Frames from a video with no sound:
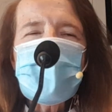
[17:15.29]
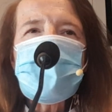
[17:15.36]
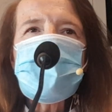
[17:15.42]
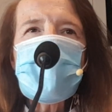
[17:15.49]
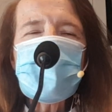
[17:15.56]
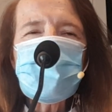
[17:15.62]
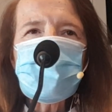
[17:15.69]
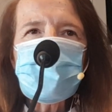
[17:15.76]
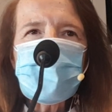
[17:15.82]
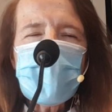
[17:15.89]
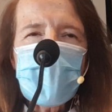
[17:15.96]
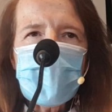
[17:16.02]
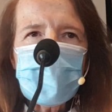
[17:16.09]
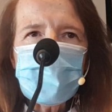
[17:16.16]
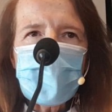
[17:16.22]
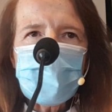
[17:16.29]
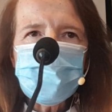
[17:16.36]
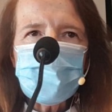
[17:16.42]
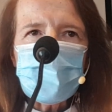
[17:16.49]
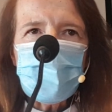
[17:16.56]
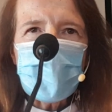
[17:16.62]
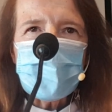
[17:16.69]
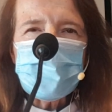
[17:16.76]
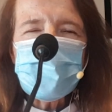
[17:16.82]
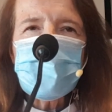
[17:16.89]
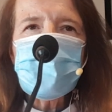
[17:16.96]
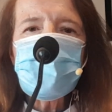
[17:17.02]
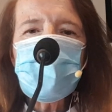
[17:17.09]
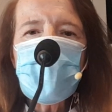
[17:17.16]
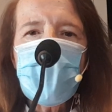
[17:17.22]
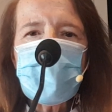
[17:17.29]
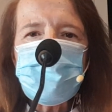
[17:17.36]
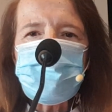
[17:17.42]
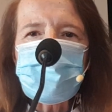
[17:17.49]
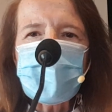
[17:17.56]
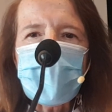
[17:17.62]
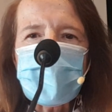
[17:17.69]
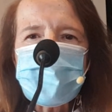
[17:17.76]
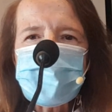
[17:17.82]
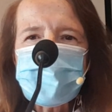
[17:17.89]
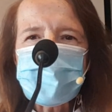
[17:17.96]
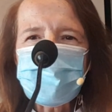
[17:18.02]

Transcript: Take good care, everyone. God bless.